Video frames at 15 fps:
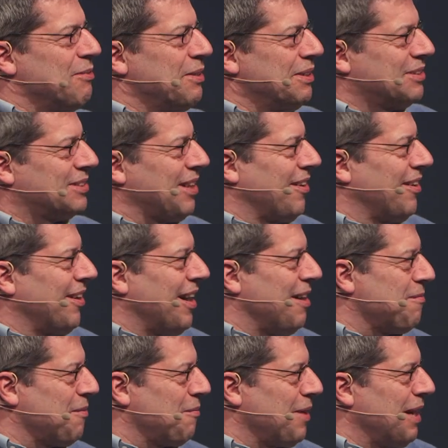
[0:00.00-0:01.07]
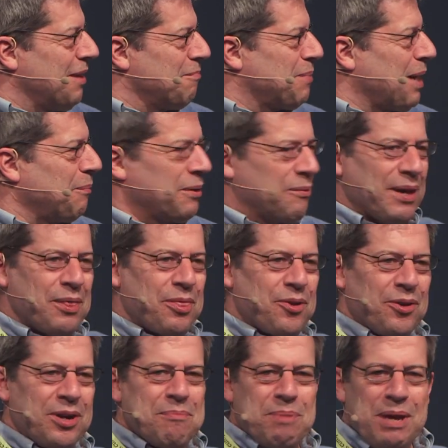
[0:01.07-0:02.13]
We started off probably around
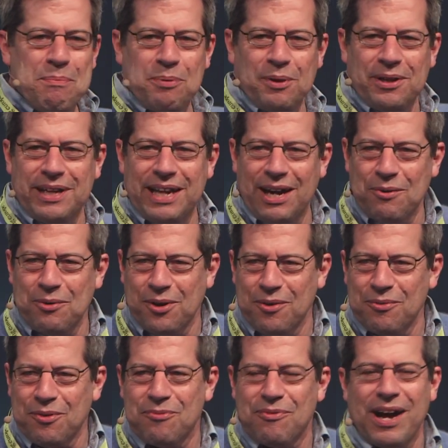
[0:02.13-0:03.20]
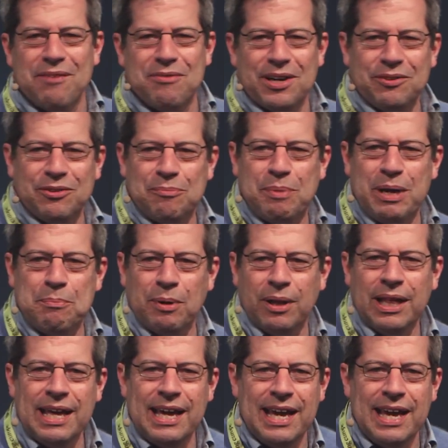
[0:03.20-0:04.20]
30 people, and now we're over 500 people.